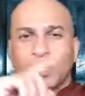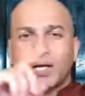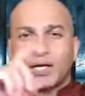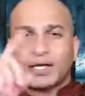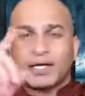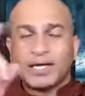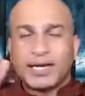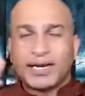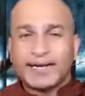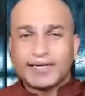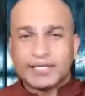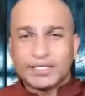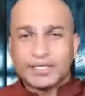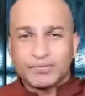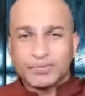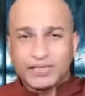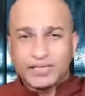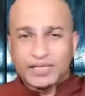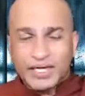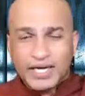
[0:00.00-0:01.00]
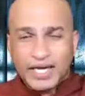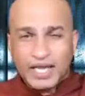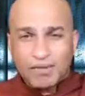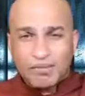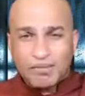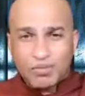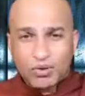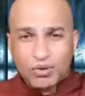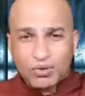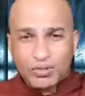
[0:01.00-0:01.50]
related with the
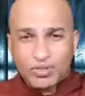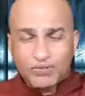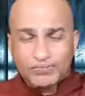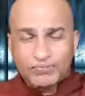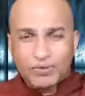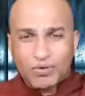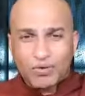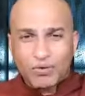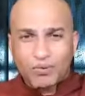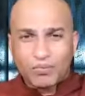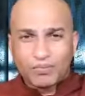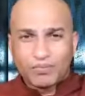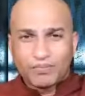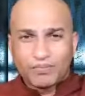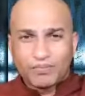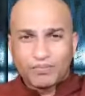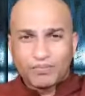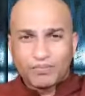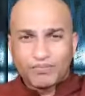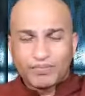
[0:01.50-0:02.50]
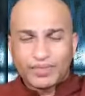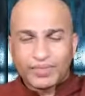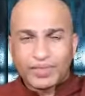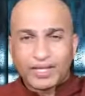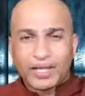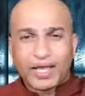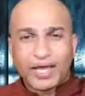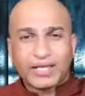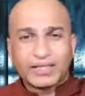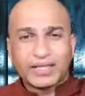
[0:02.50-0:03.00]
name or the form.
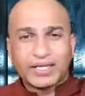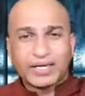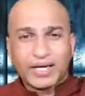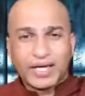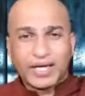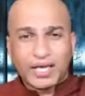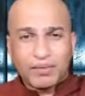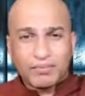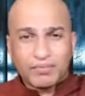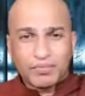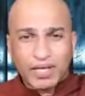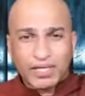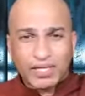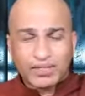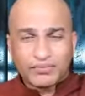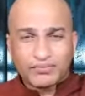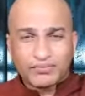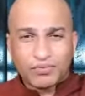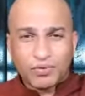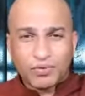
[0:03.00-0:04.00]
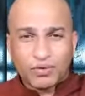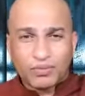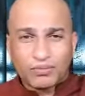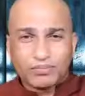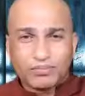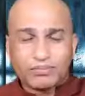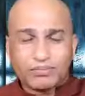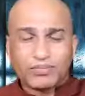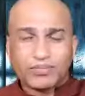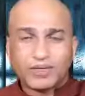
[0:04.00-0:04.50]
And the name and the
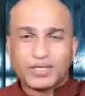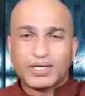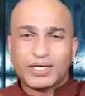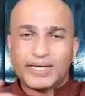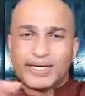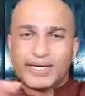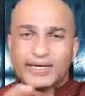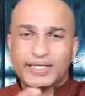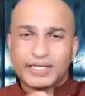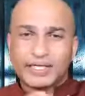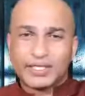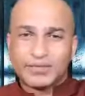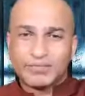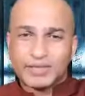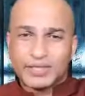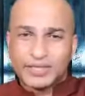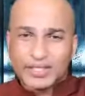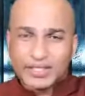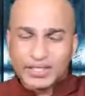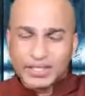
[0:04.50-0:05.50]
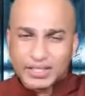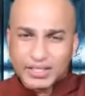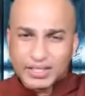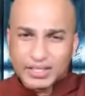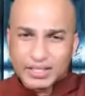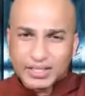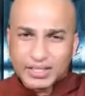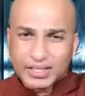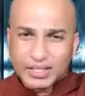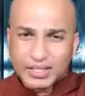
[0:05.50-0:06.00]
form related with the
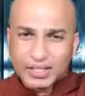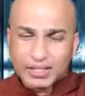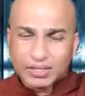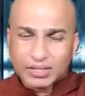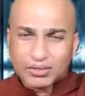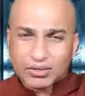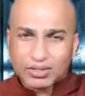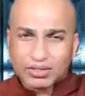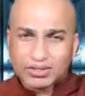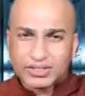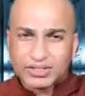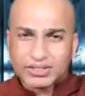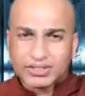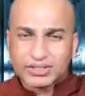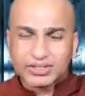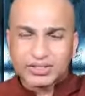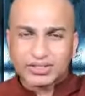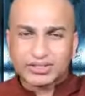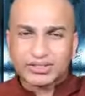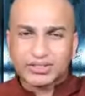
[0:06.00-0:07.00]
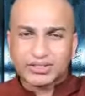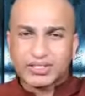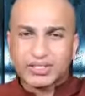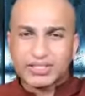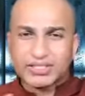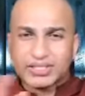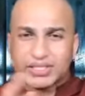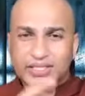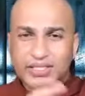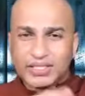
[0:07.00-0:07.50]
consciousness.
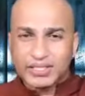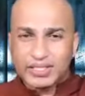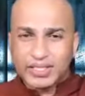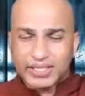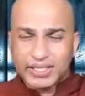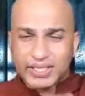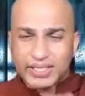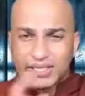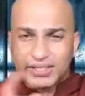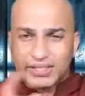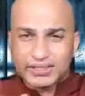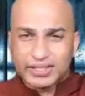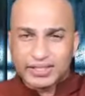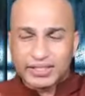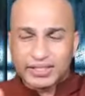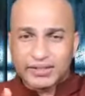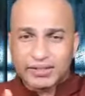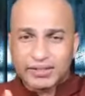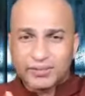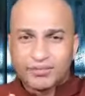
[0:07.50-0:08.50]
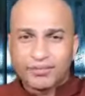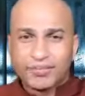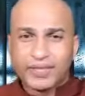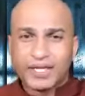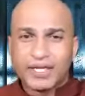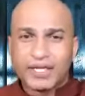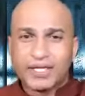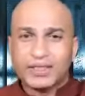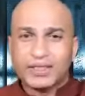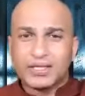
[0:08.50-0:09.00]
This interconnection
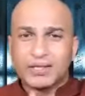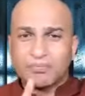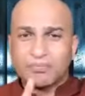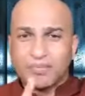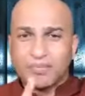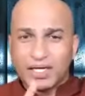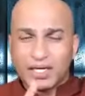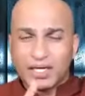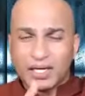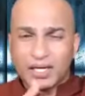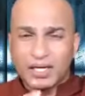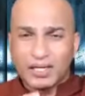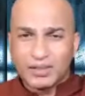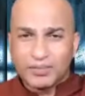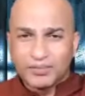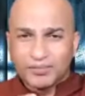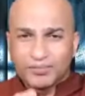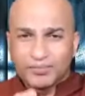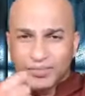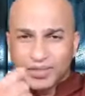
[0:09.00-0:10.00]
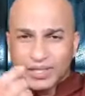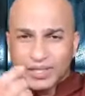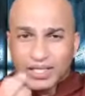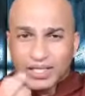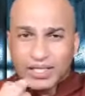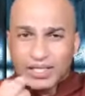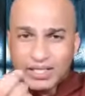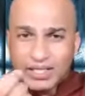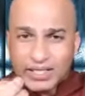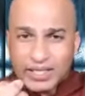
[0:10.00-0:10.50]
in the middle
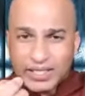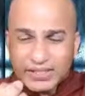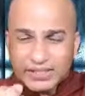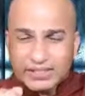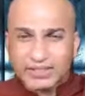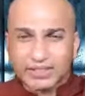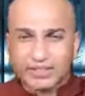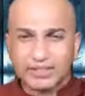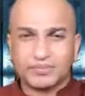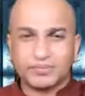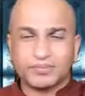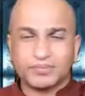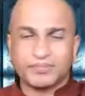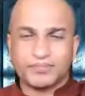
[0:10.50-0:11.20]
intention.